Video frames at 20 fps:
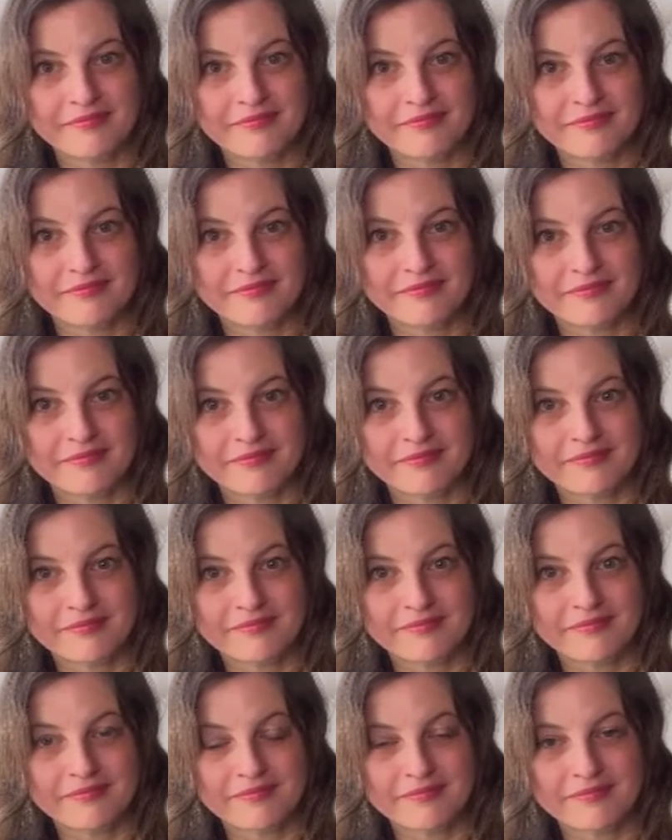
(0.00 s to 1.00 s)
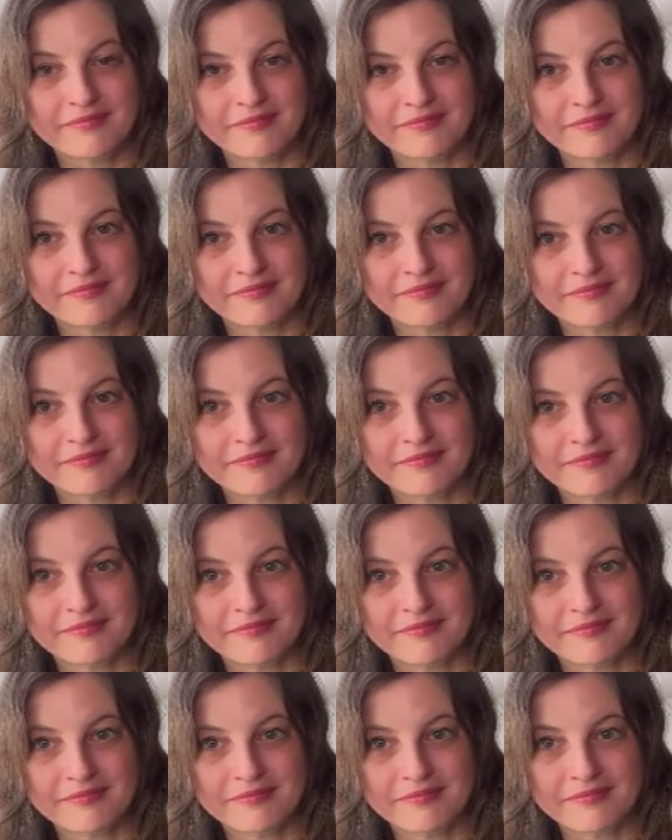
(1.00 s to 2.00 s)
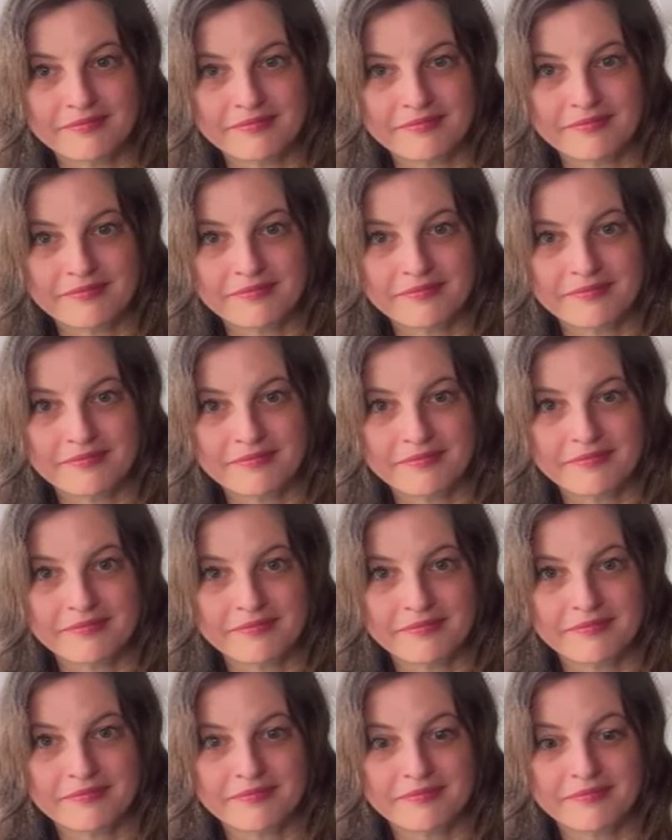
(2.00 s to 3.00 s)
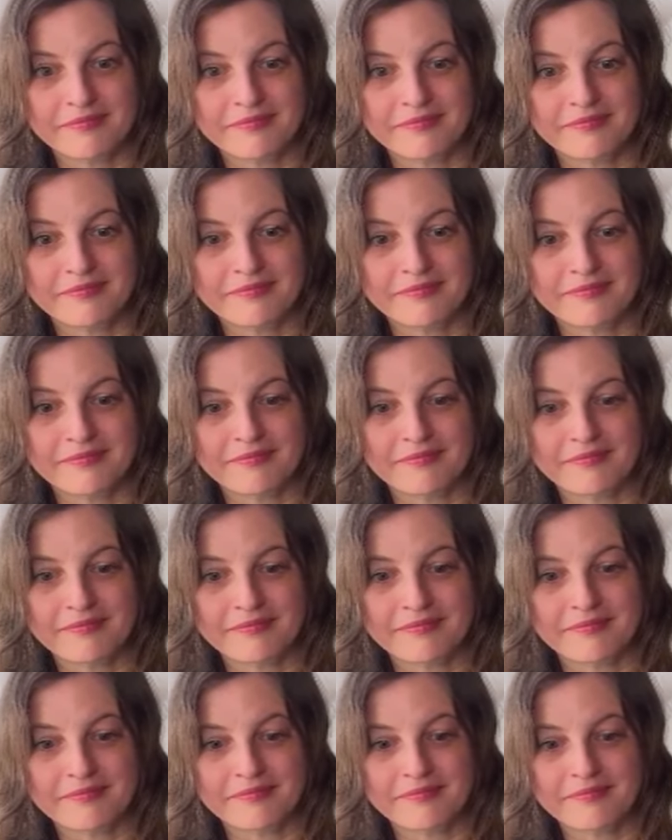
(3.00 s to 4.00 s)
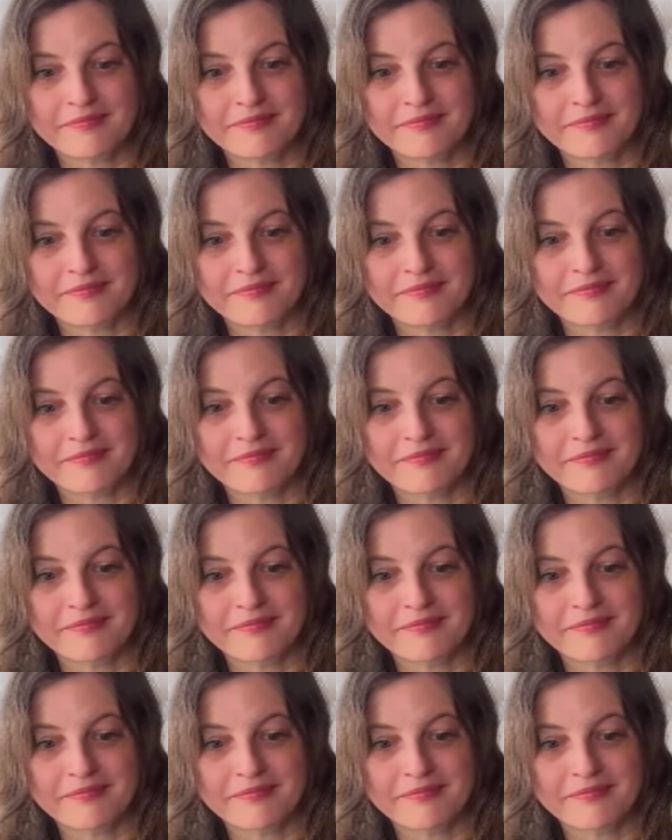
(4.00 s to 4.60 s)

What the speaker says: The person shown says nothing.